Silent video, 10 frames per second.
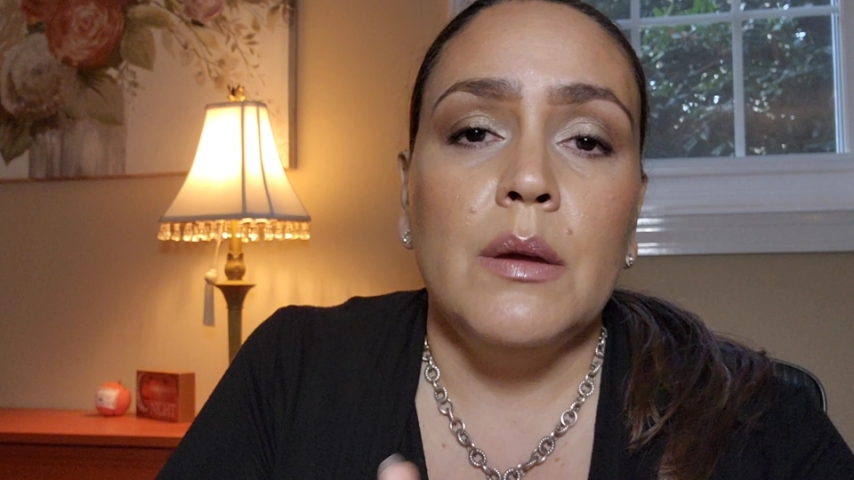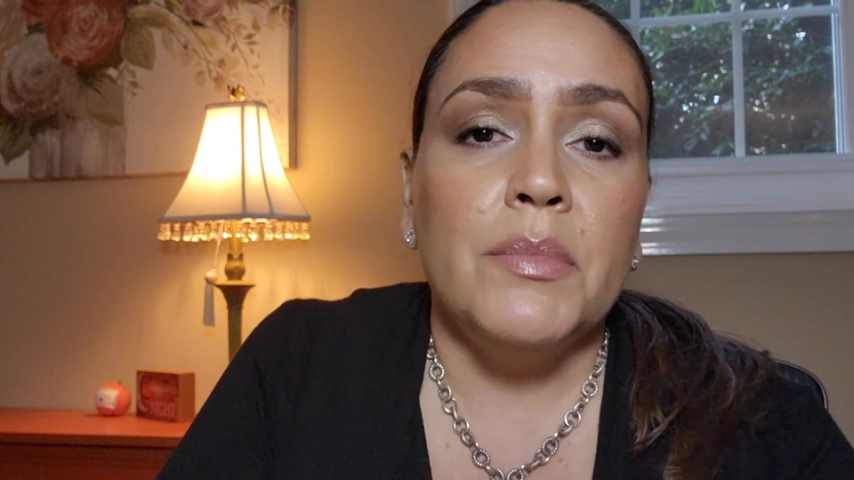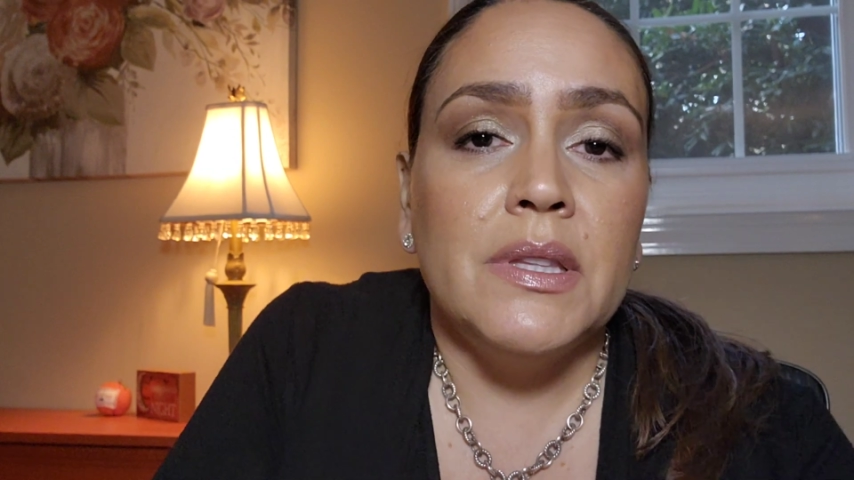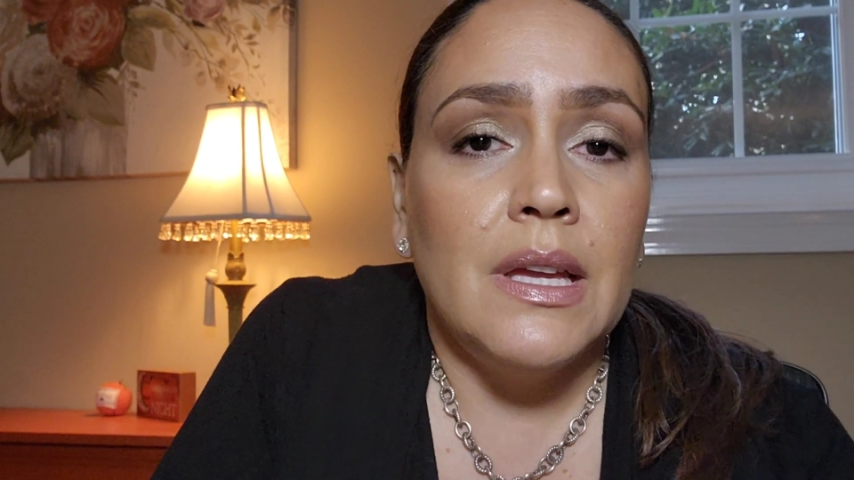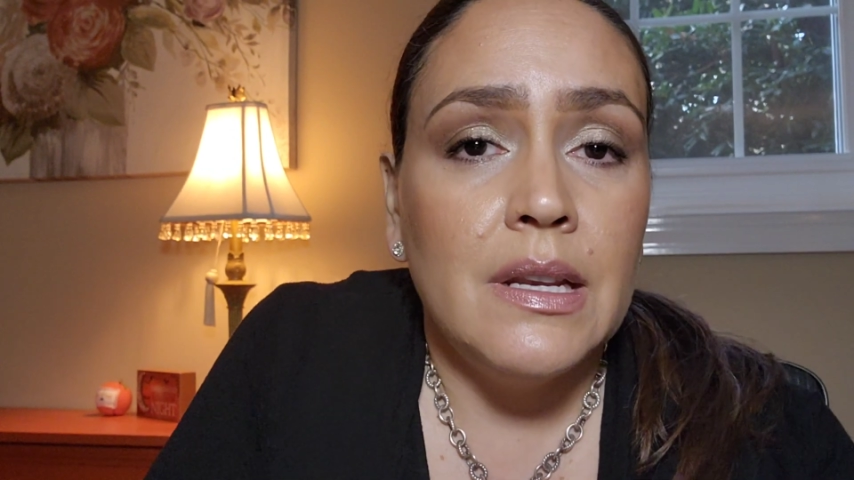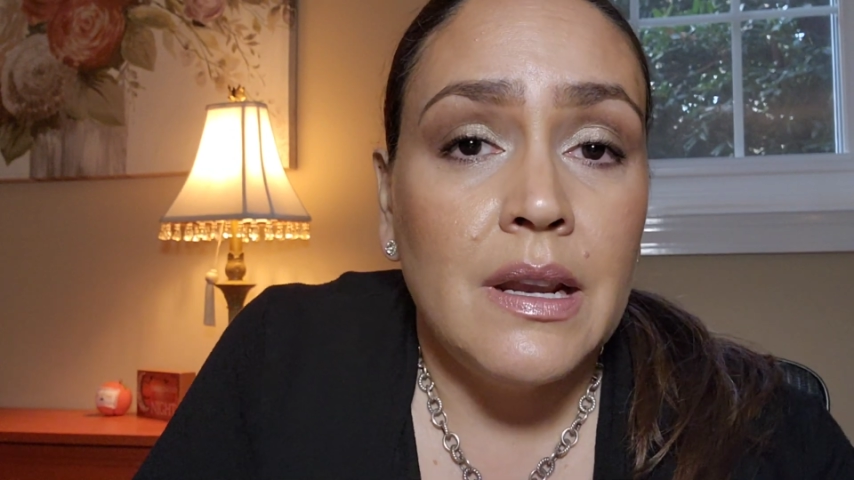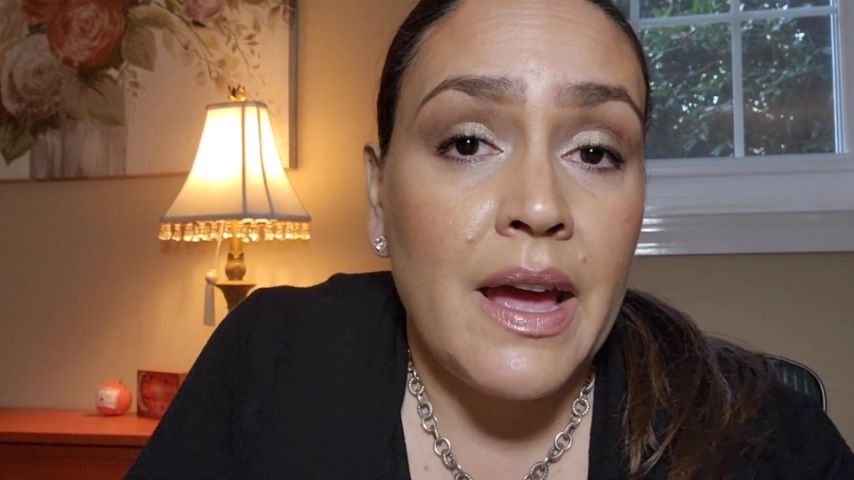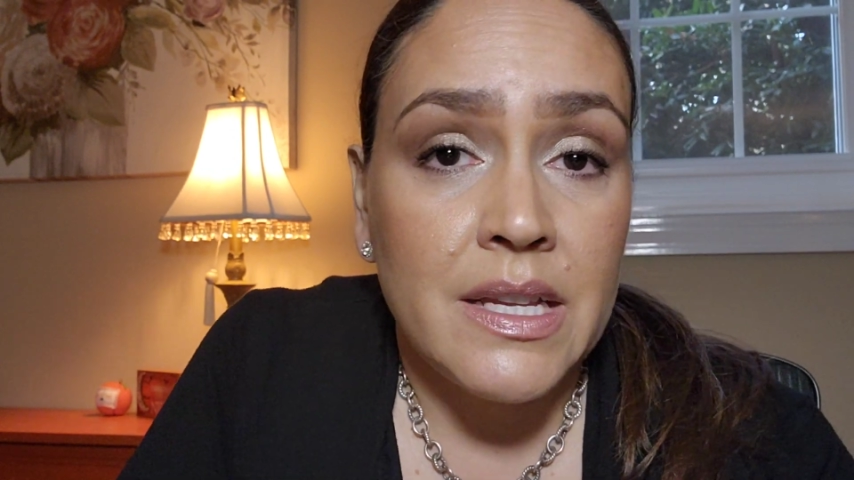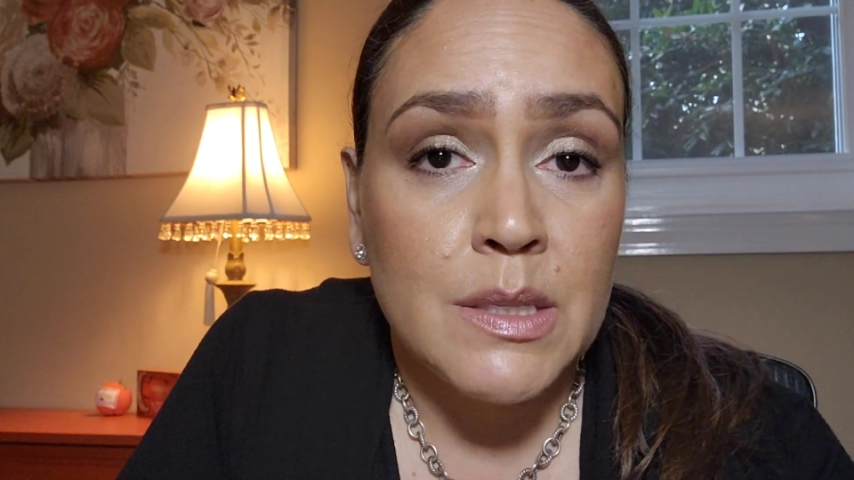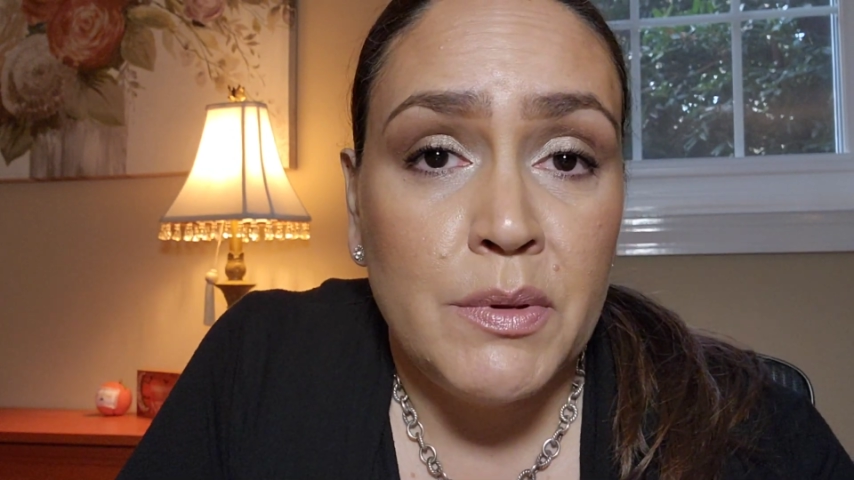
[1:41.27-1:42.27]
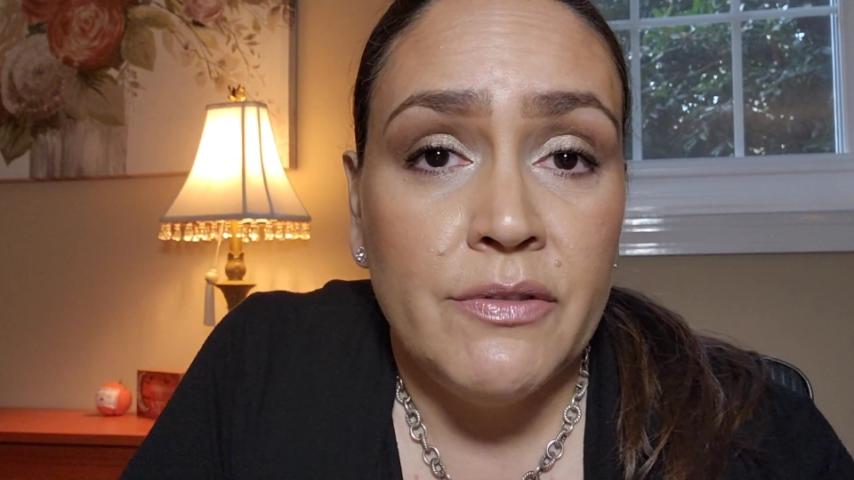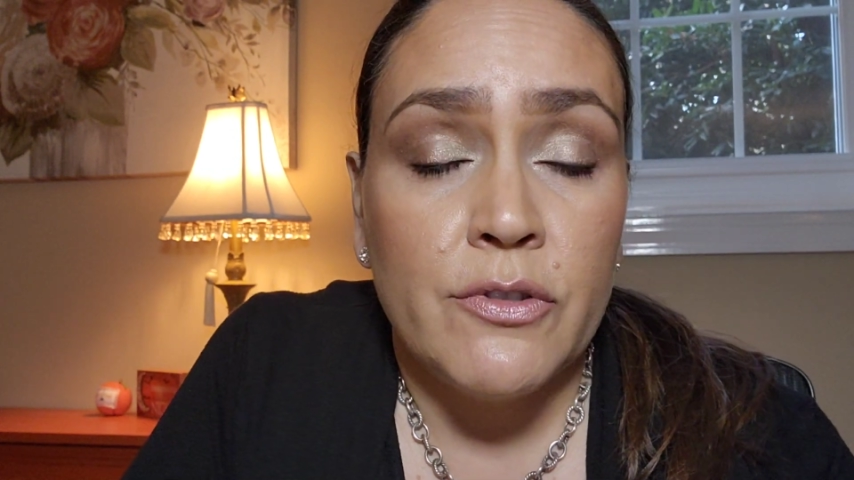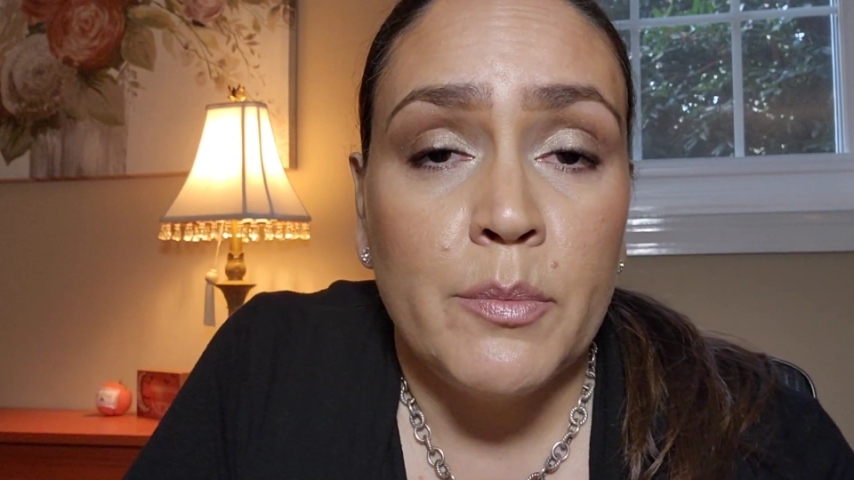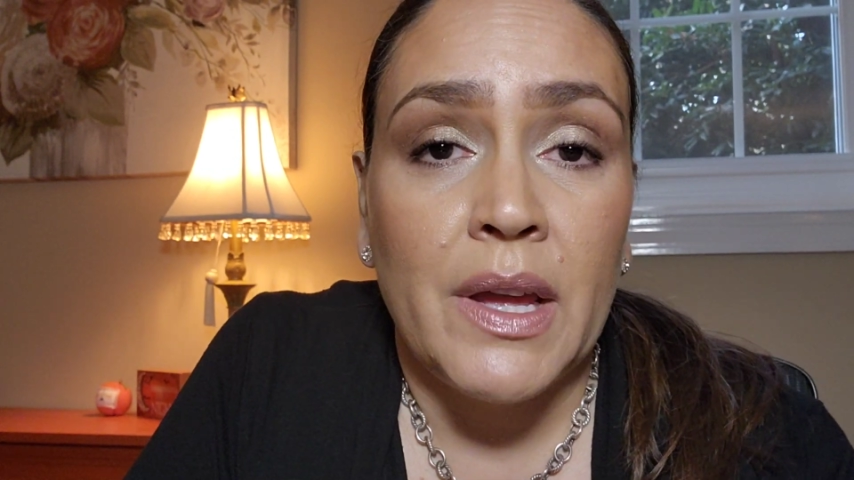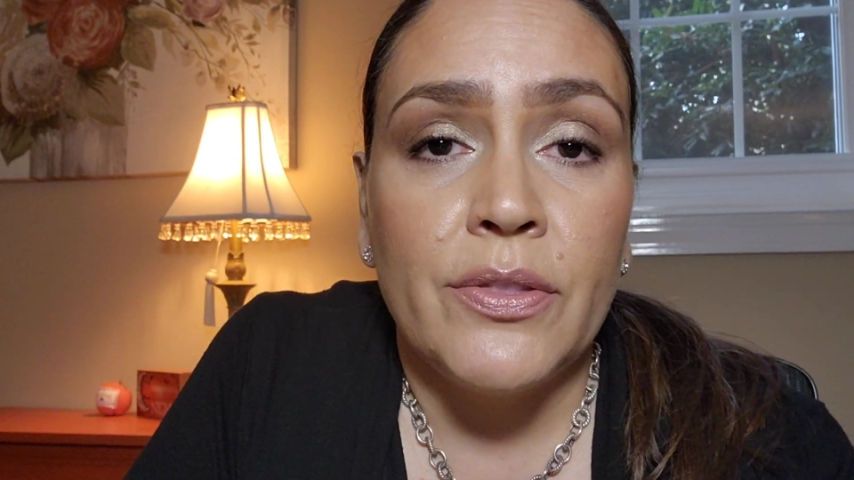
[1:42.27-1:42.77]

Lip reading: But they didn't ask me for my